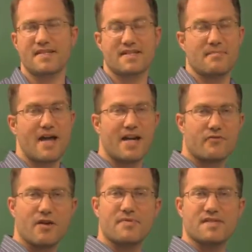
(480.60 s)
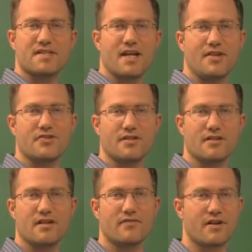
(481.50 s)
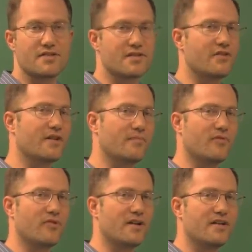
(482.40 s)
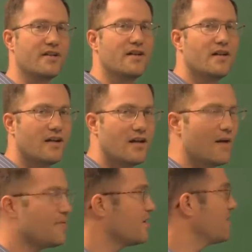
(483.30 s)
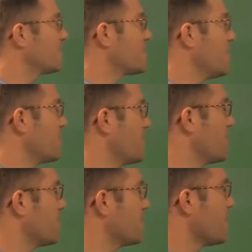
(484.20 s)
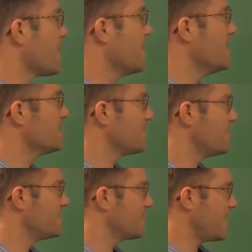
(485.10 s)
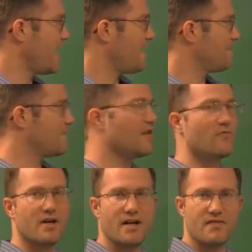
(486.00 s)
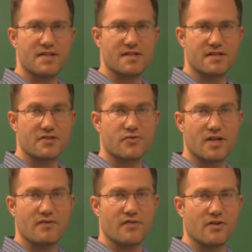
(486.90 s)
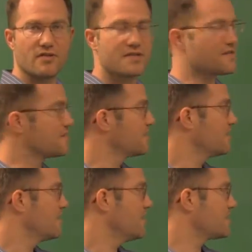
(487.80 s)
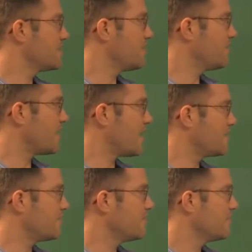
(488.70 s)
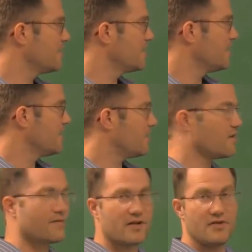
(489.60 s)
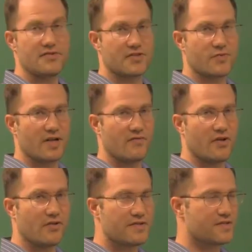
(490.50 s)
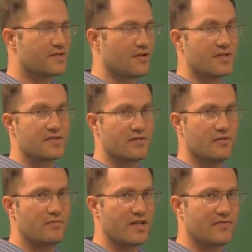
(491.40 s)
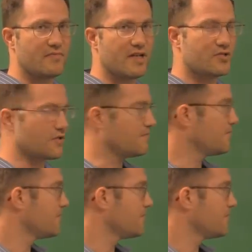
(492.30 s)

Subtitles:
schematic representation of our circuit board up here on the chalkboard. And so you see you have V1, this is our 12 volts. It's a known value, or close to 12 volts. Don't assume, you have to measure.